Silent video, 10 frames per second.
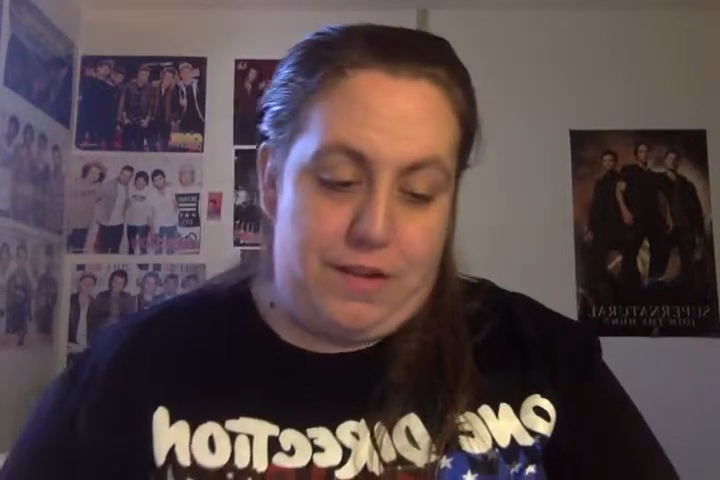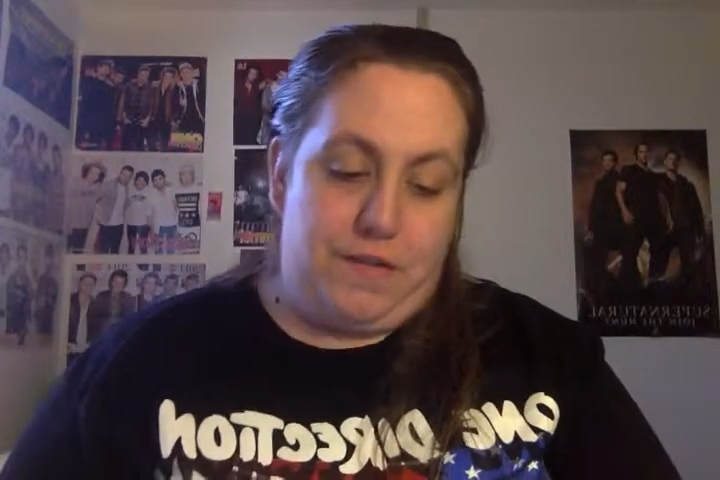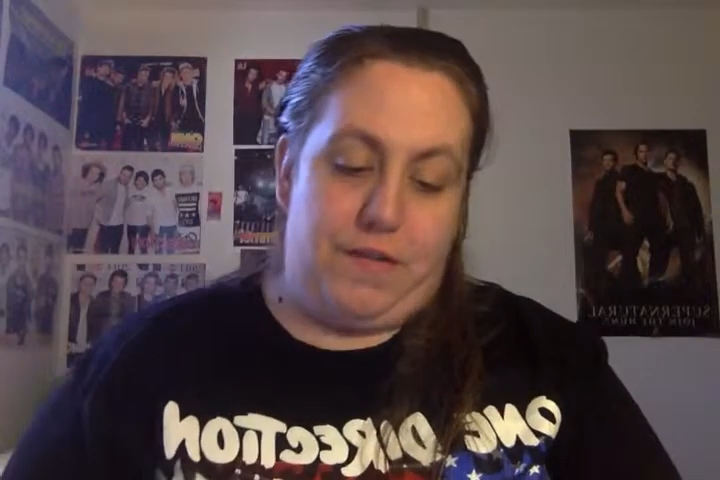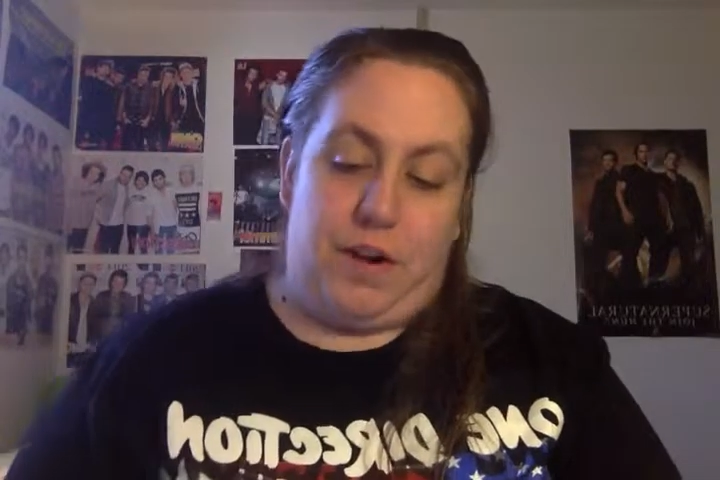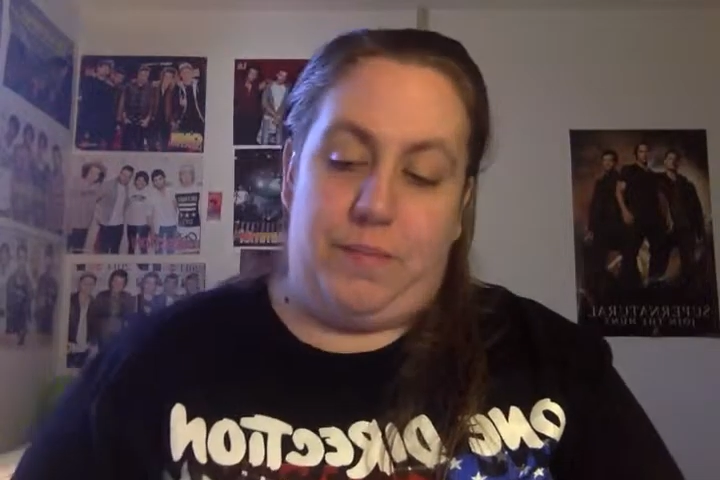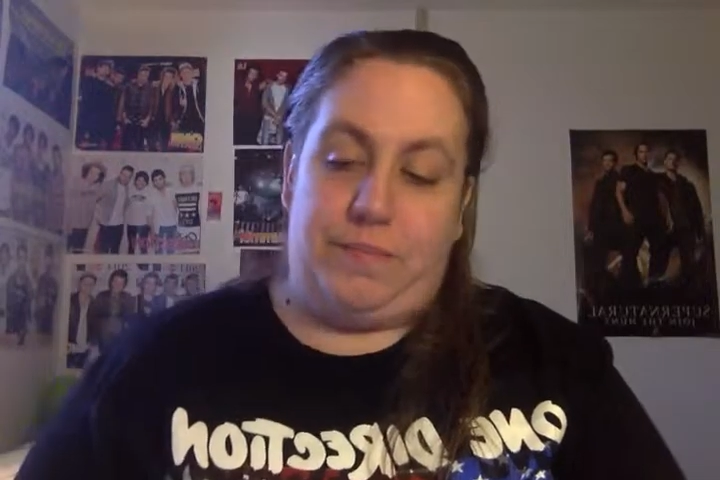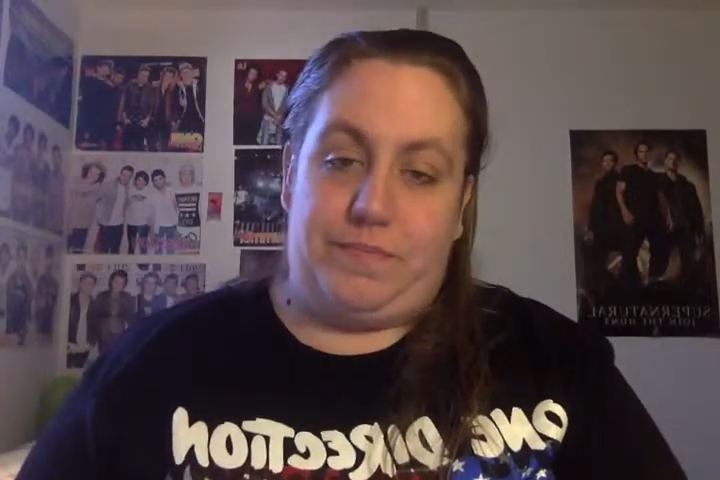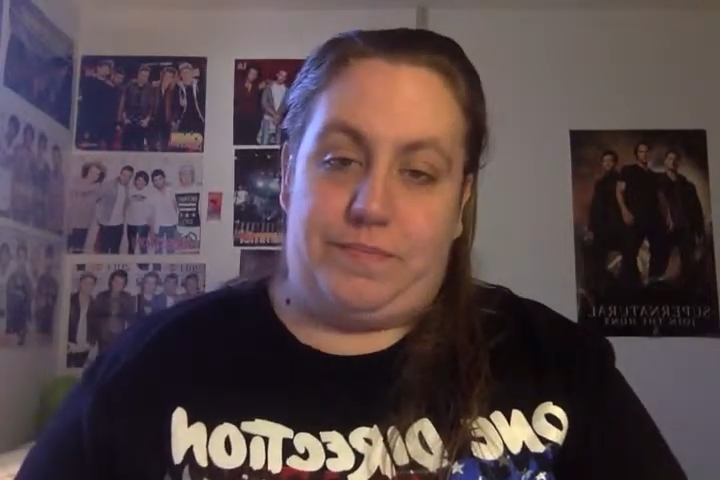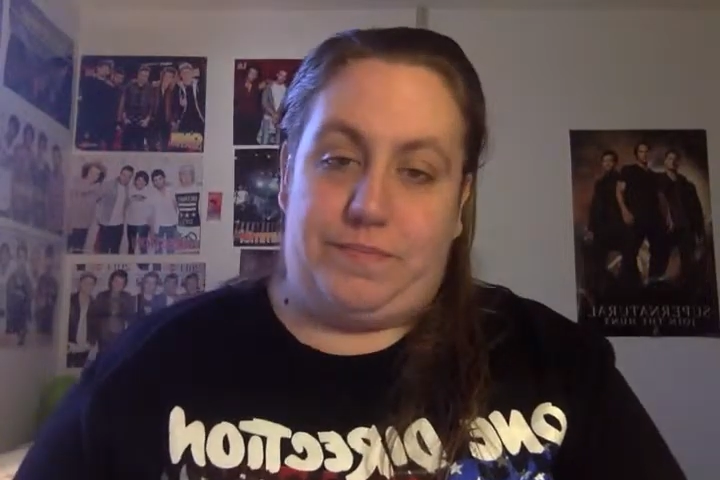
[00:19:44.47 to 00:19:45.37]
from